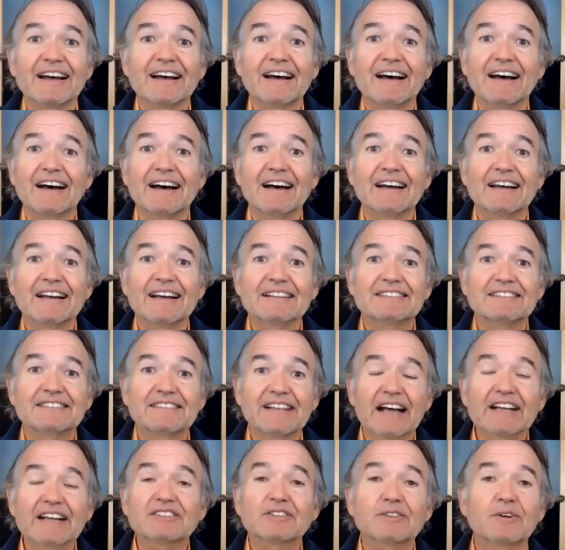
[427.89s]
Uh, it's
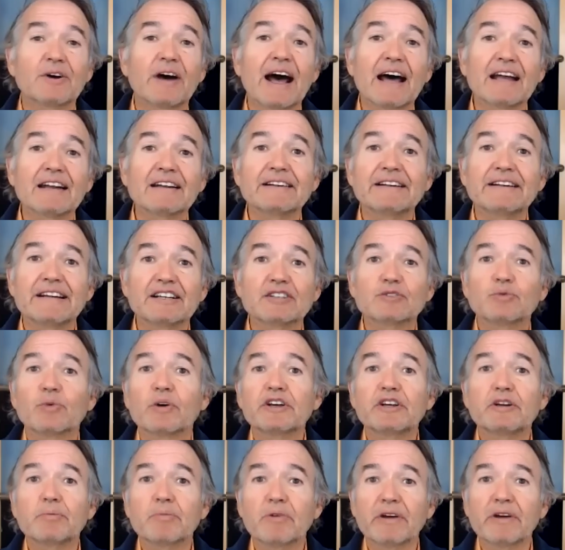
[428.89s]
sexuality is
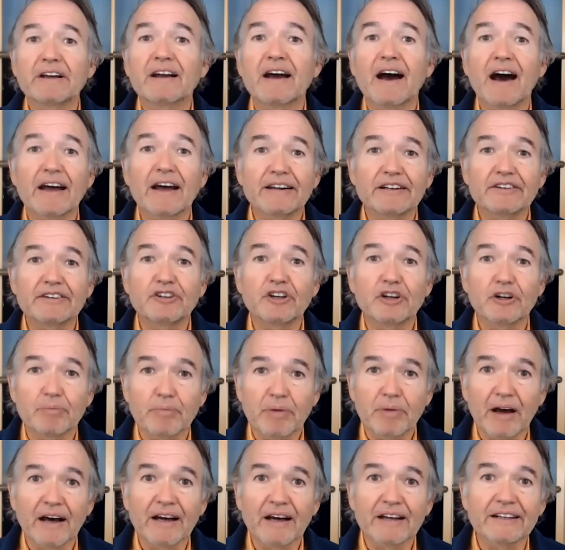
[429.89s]
where you bring God into your
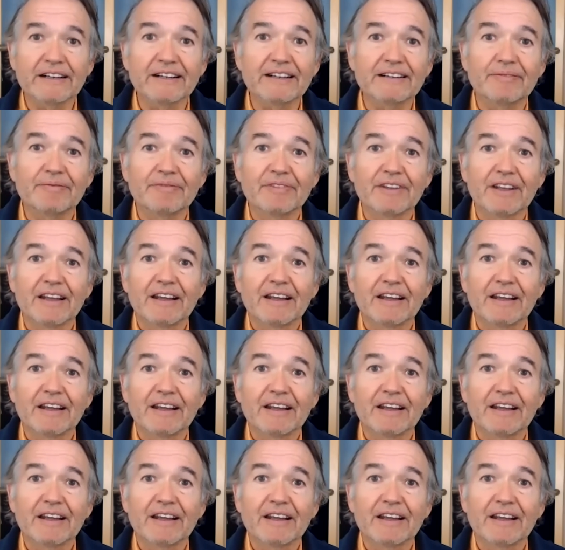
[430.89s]
body.